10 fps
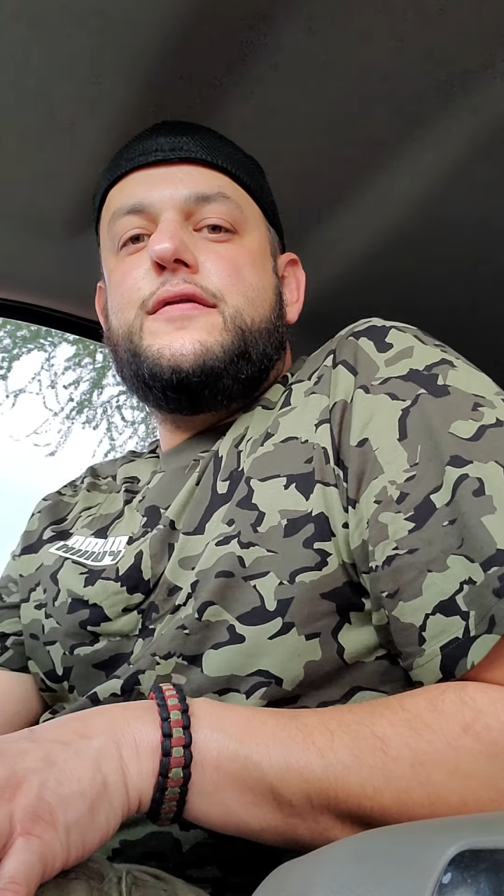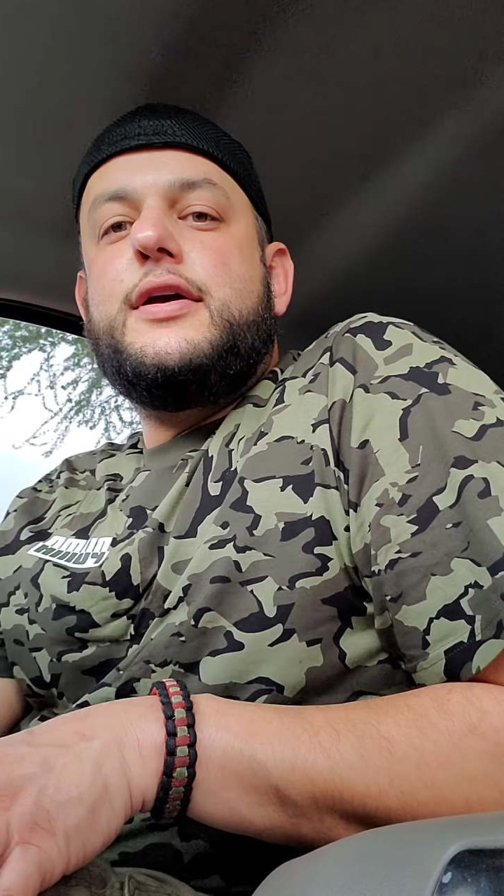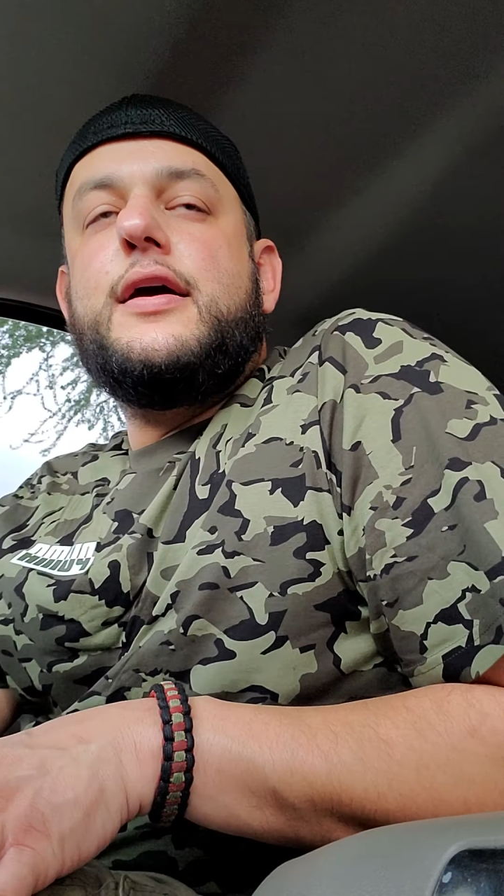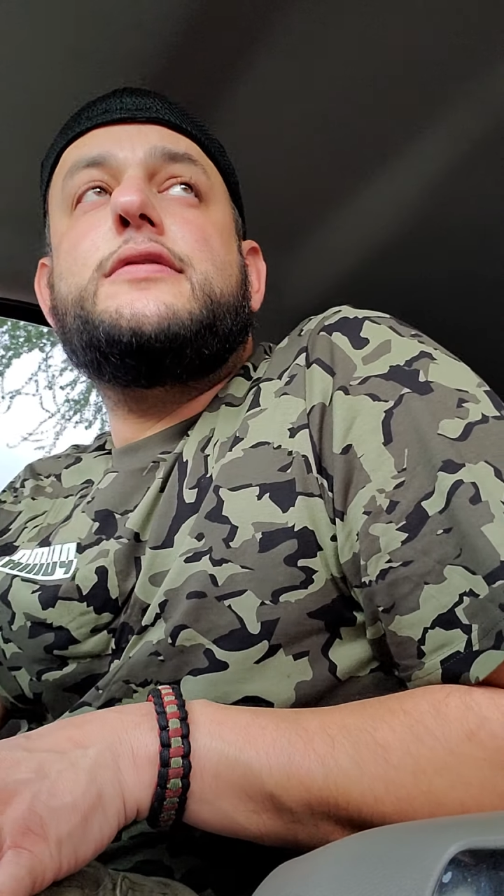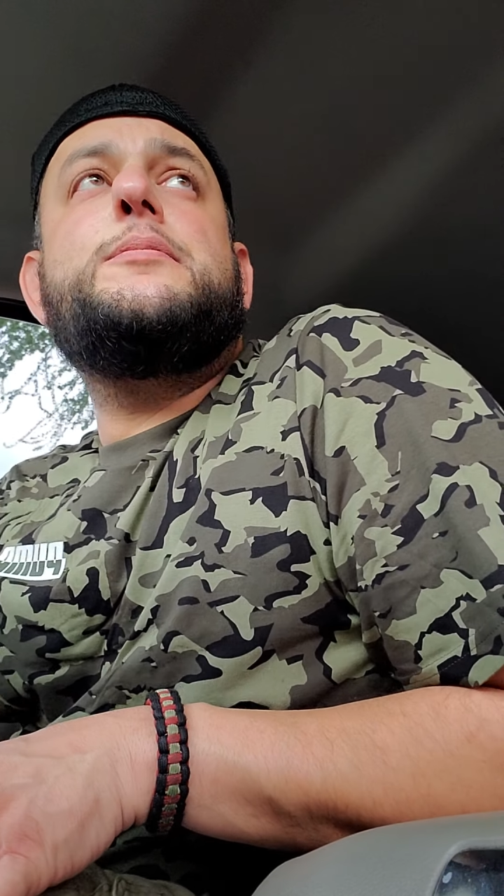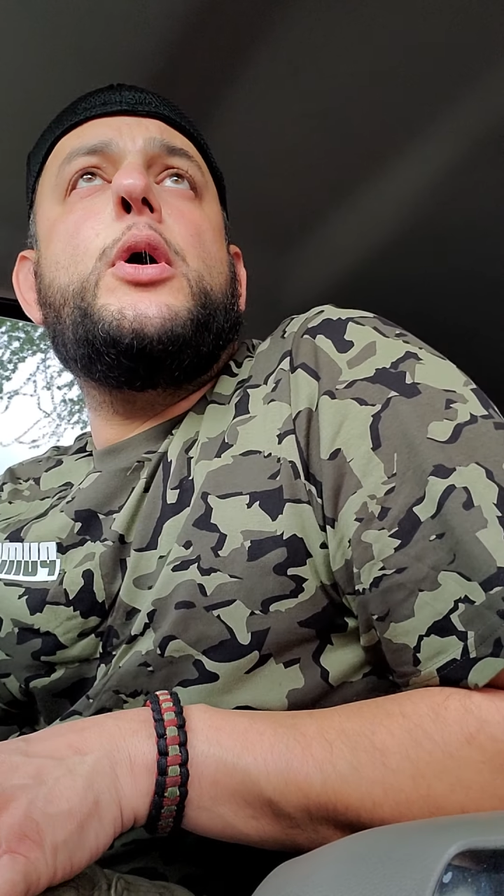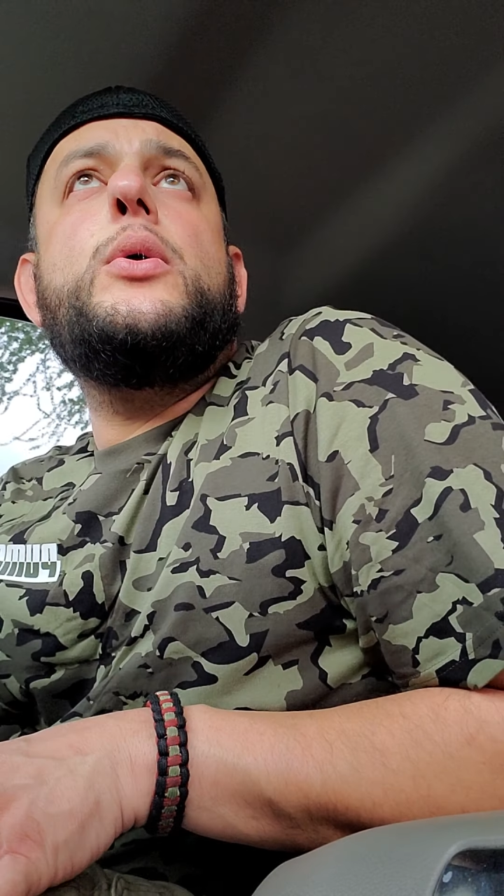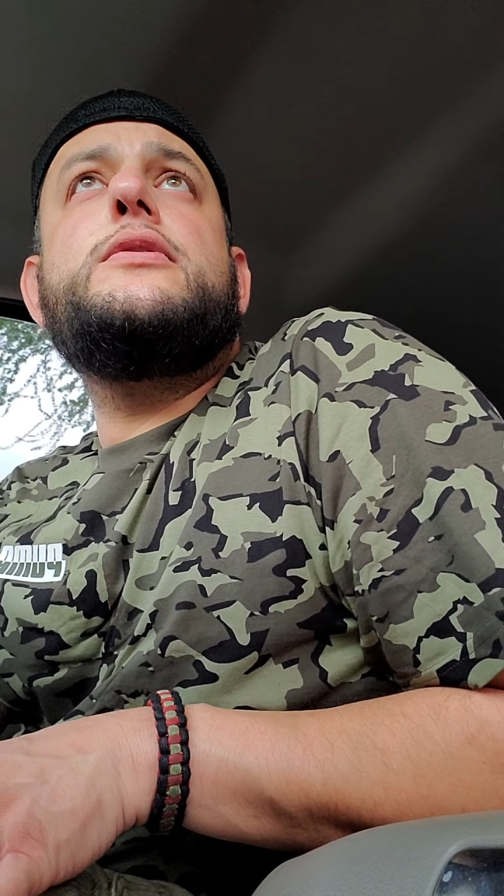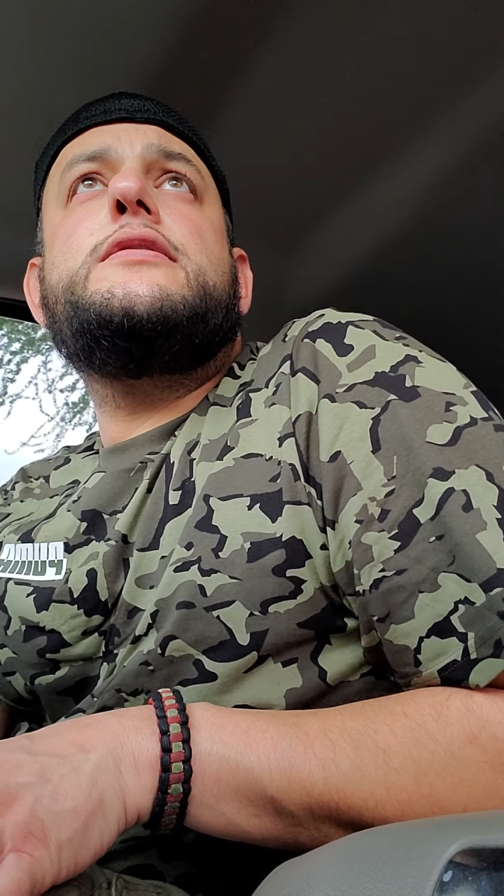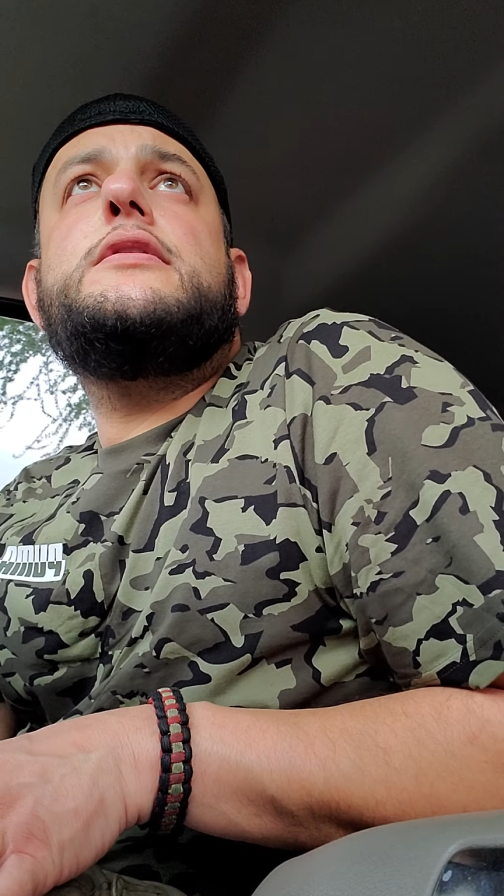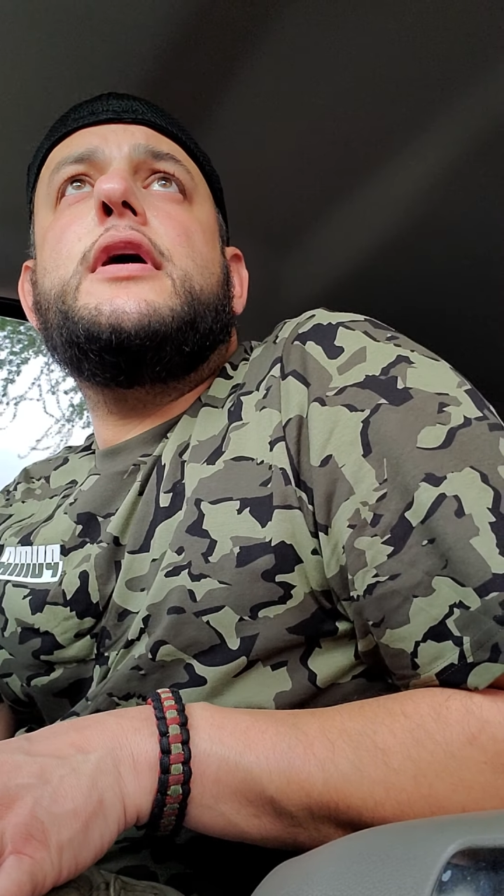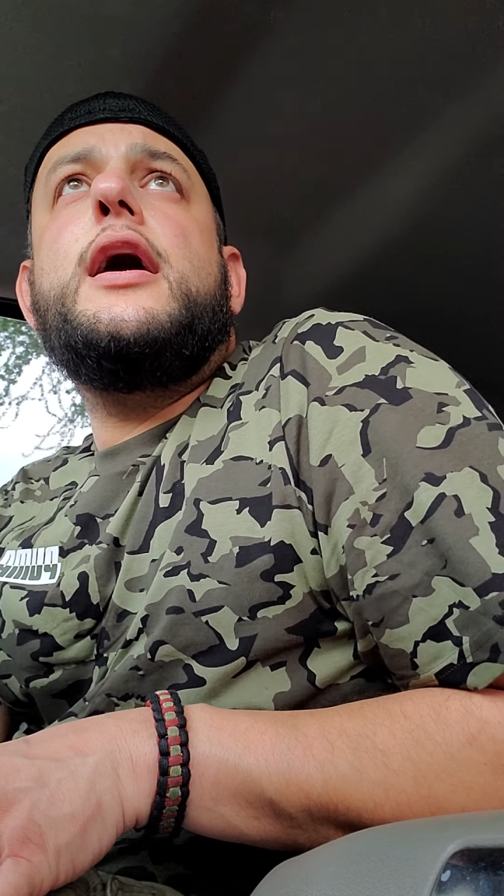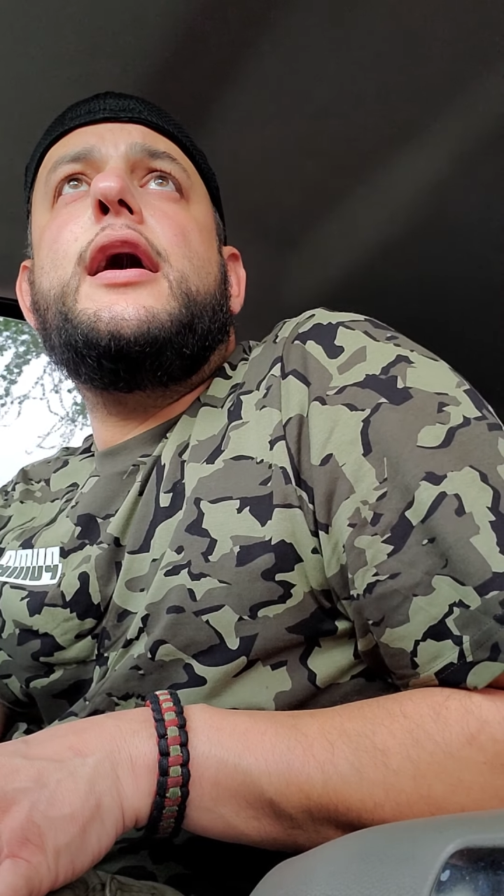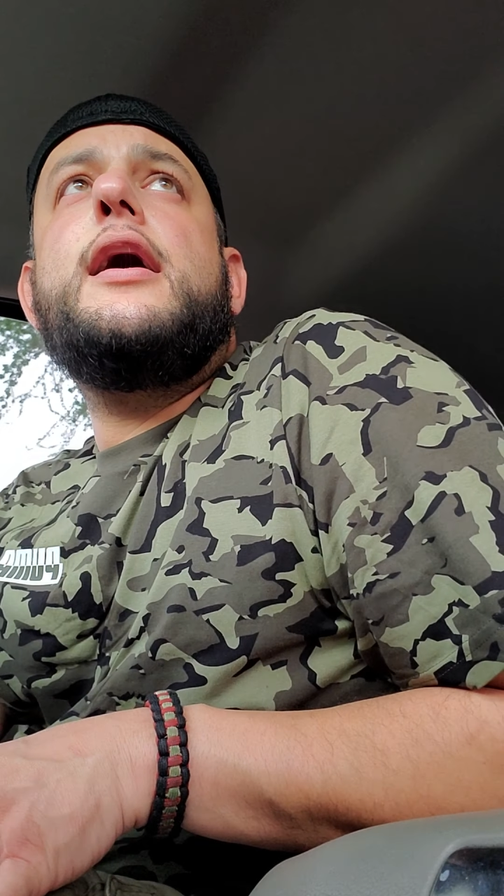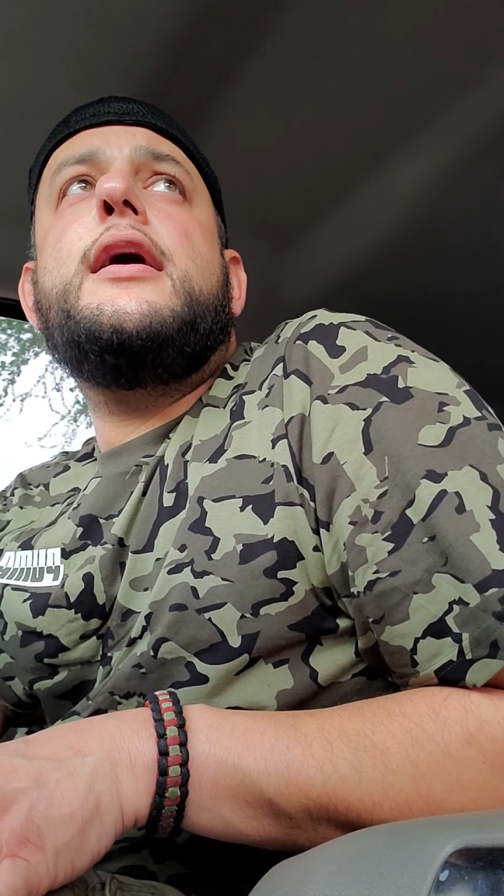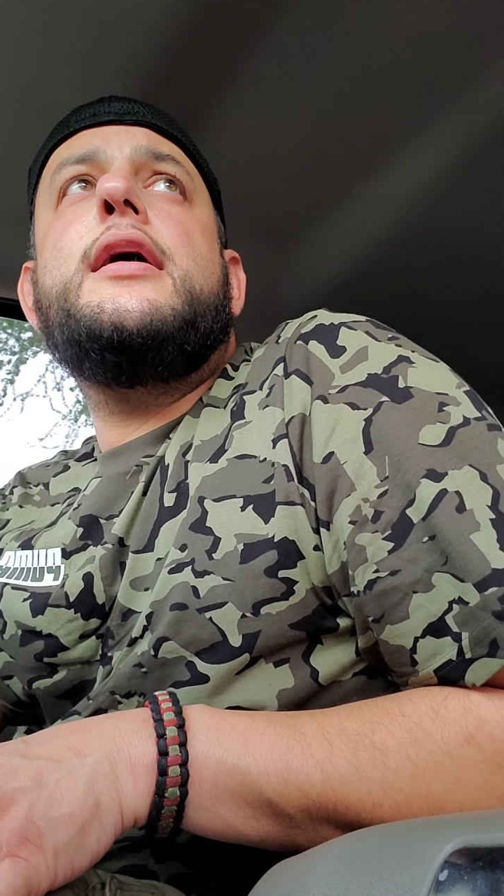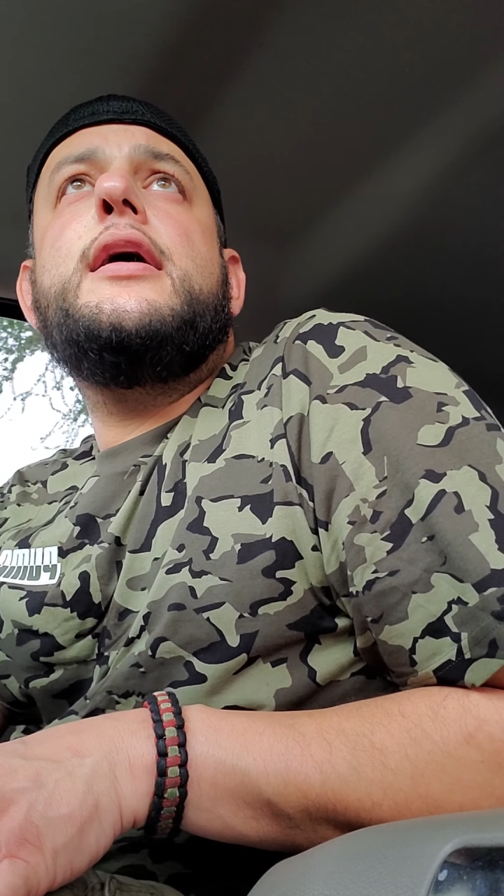being exposed. Uh,